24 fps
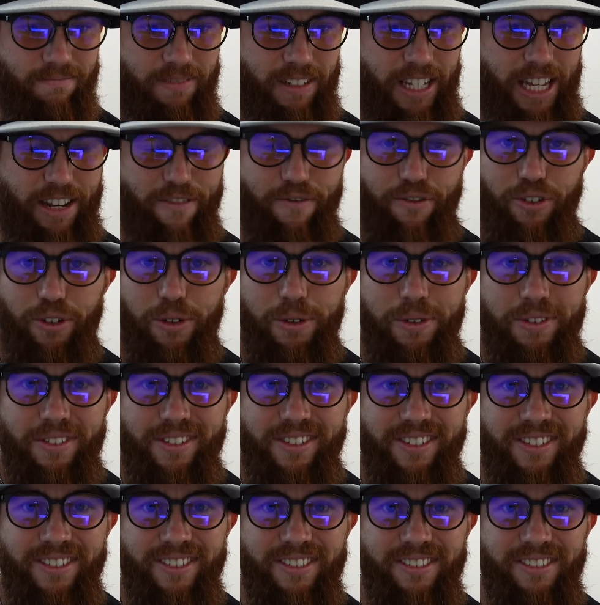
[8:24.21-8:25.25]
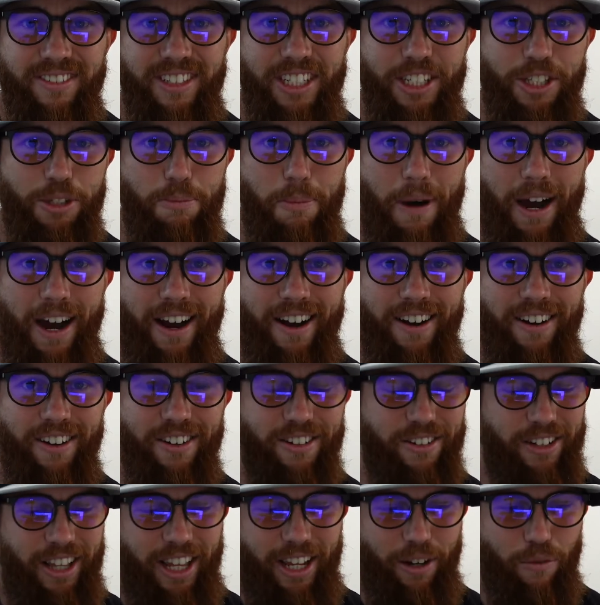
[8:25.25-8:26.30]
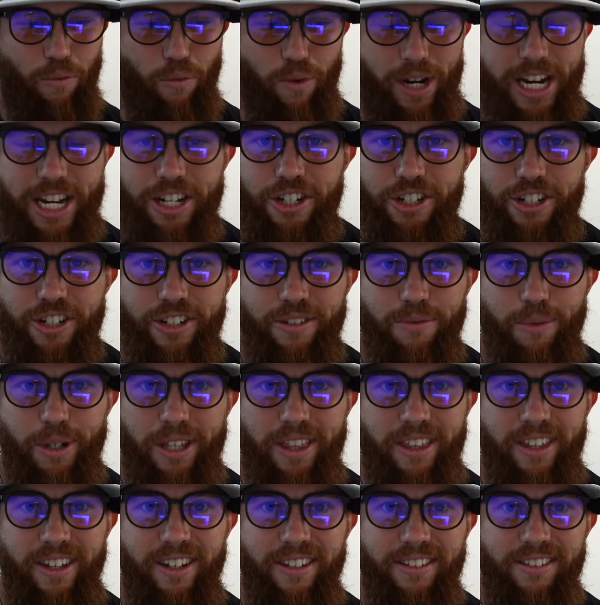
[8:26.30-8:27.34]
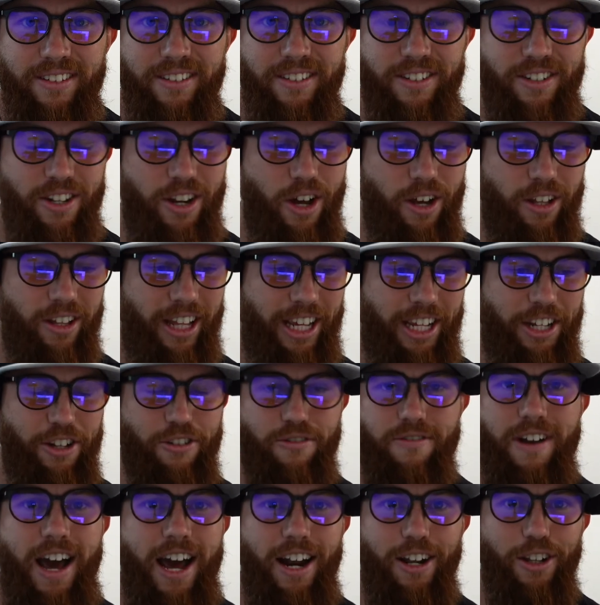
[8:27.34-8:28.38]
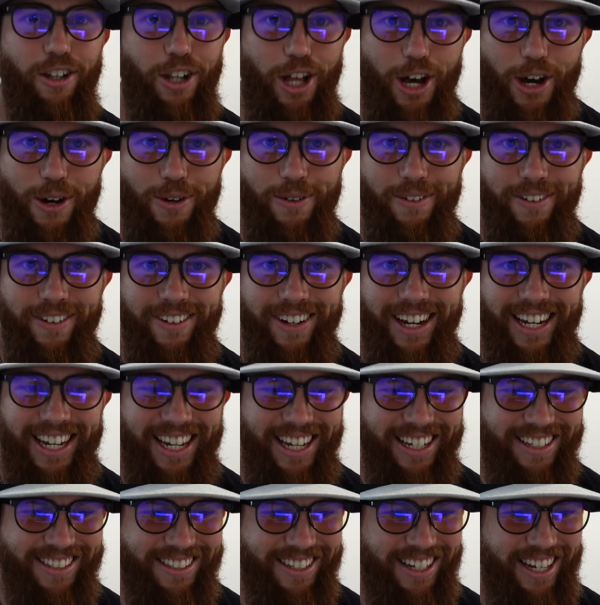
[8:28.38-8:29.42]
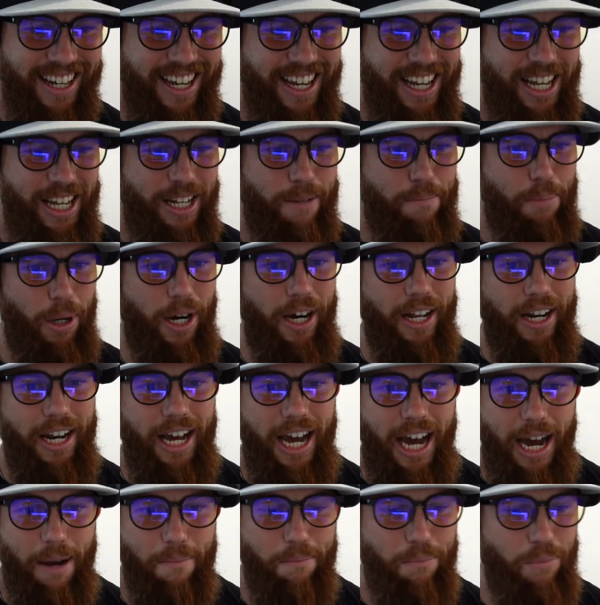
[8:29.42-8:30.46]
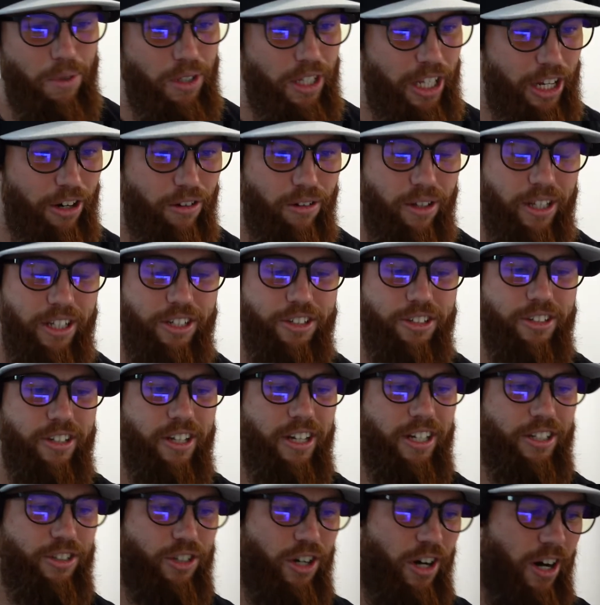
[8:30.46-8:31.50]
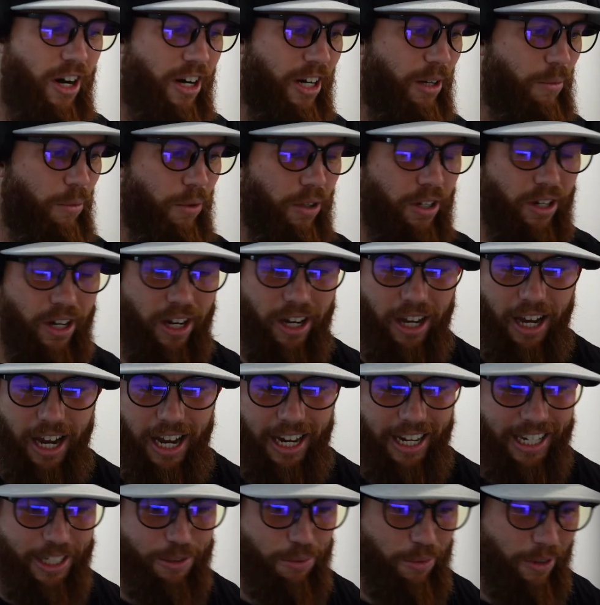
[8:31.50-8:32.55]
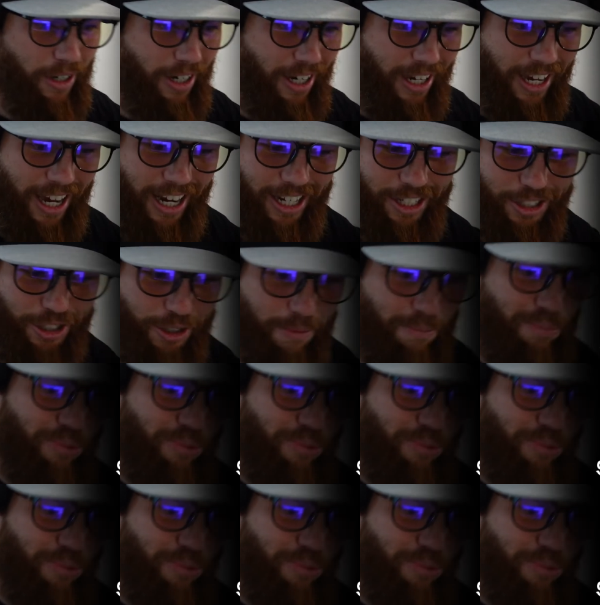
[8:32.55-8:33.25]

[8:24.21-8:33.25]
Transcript: influence, inspire, or like reach with this. No, like, you're not alone, I guess. But I'm literally just going to talk and we're, I guess we're going to kind of just